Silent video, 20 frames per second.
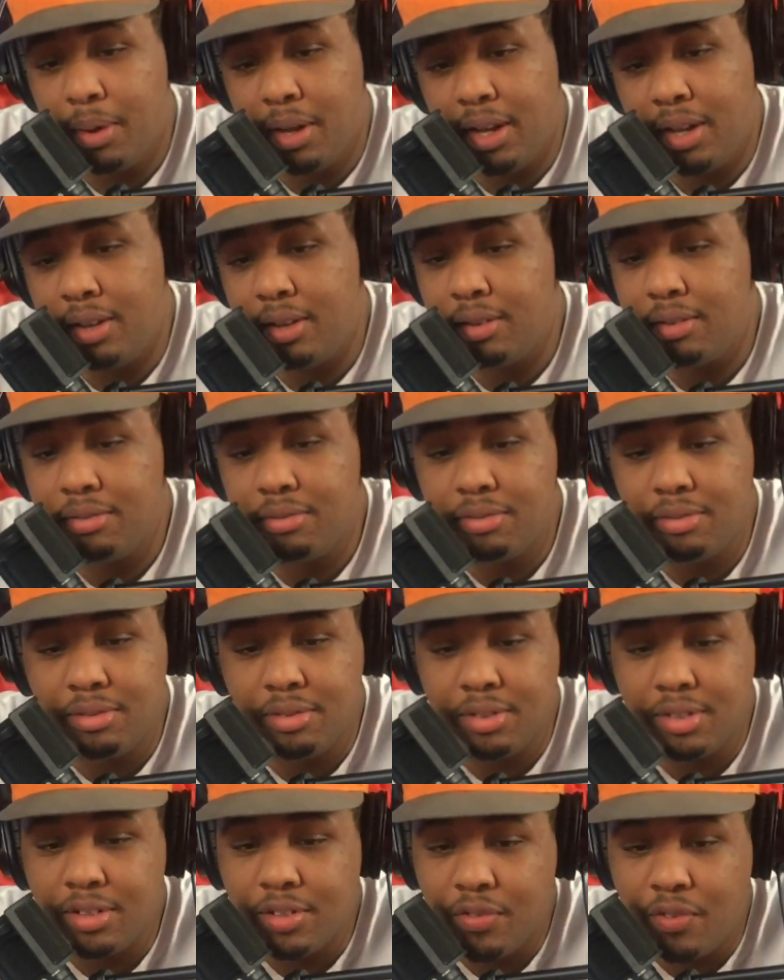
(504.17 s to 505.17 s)
But
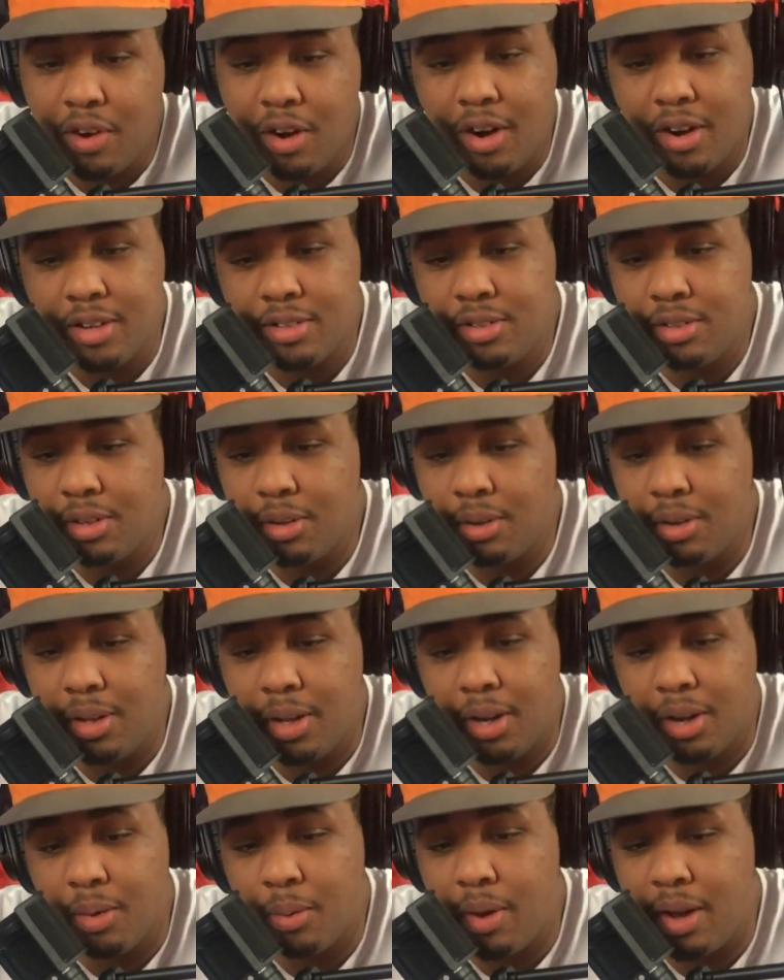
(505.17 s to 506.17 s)
as far as, you know,
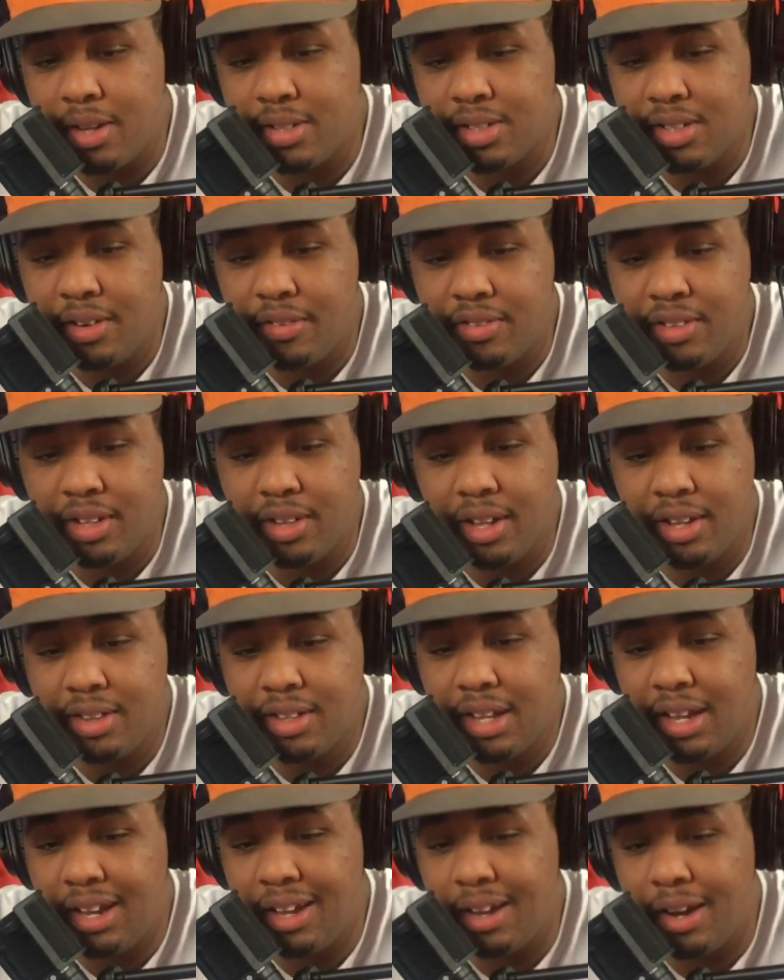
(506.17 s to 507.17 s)
lyric-wise and everything
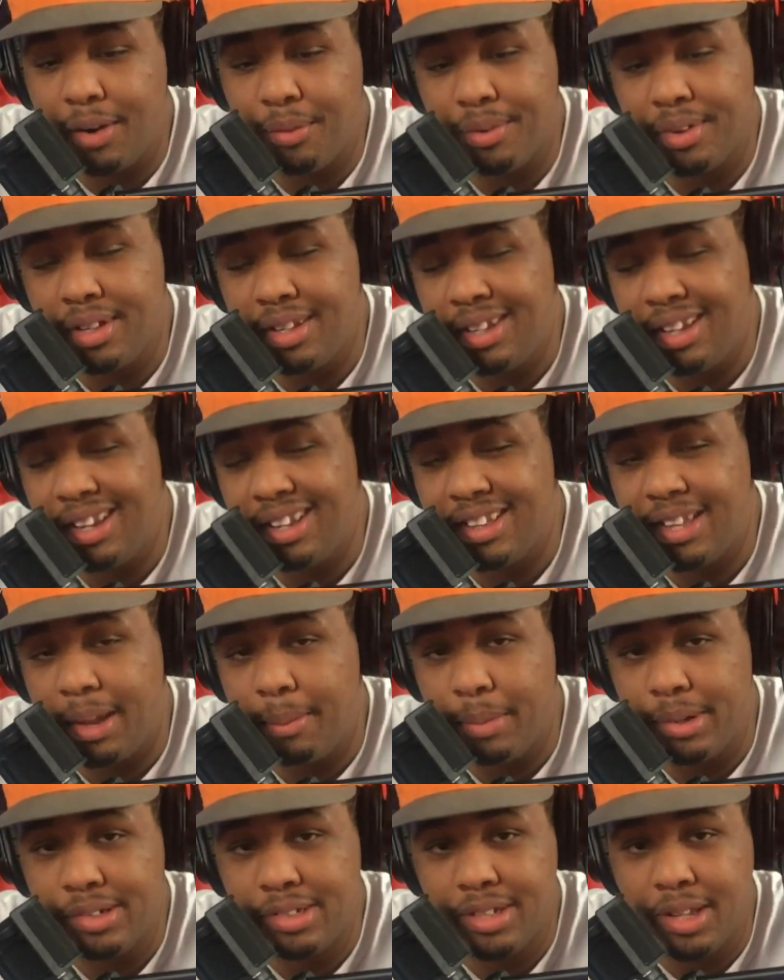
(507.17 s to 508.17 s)
like that, I really didn't get
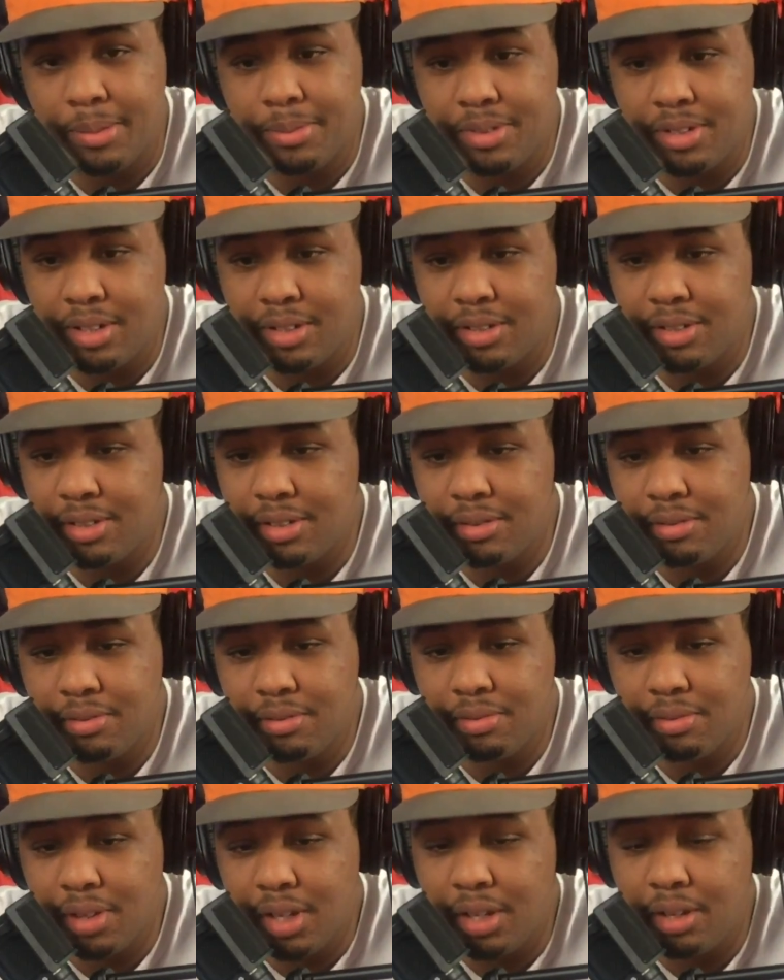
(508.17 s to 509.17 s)
that much substance.
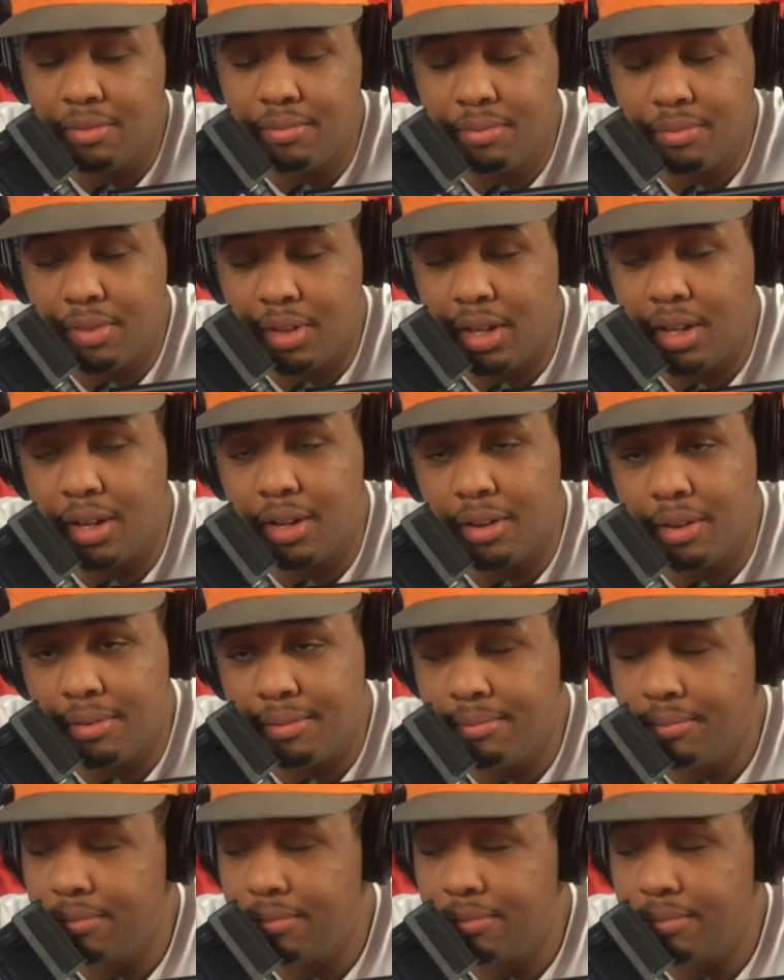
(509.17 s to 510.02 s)
And, yeah.